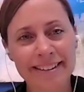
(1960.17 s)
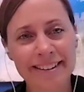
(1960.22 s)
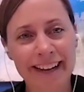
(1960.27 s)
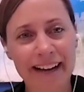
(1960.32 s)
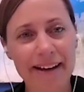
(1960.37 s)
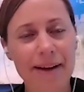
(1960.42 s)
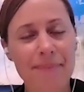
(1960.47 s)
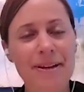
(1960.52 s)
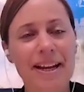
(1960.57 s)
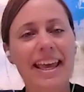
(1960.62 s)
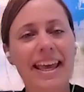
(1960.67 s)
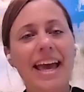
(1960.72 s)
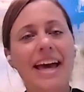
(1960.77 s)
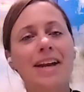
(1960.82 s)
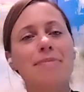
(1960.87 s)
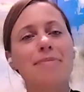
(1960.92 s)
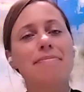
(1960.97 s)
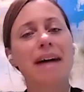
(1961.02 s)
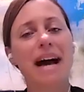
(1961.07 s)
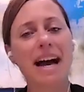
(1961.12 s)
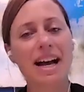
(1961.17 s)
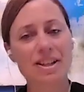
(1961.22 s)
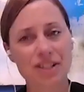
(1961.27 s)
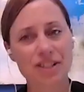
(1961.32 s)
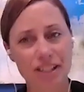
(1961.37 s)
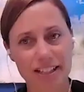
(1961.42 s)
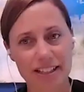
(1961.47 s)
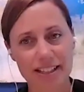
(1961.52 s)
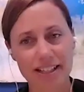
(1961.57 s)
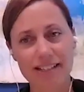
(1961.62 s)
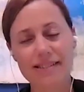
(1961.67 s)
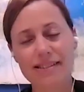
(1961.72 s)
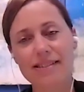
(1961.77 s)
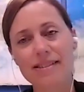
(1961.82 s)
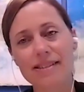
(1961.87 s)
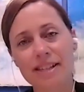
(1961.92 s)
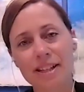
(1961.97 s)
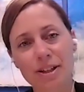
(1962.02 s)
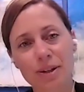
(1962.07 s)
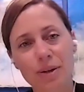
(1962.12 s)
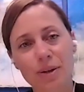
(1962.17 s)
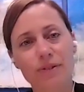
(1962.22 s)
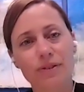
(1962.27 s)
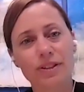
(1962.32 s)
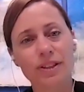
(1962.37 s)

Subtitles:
I mean, I can't imagine as the CEO of